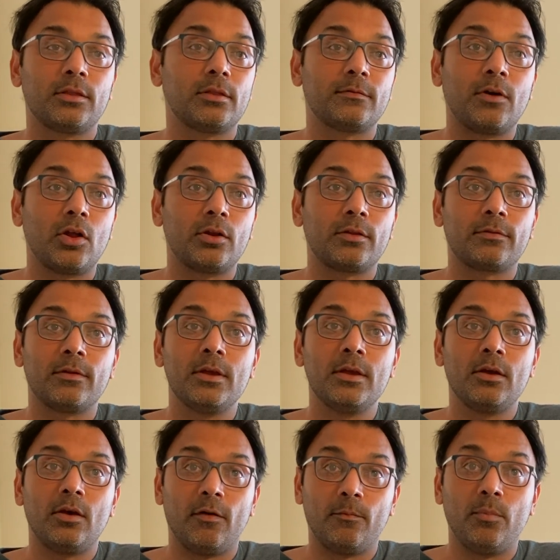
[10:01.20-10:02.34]
dollars
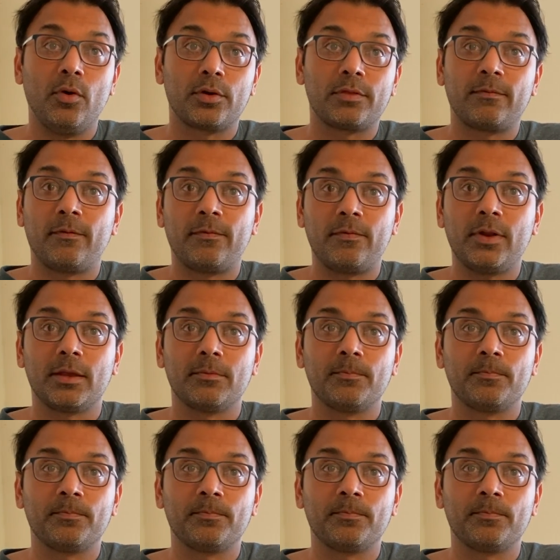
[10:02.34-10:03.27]
of books for free.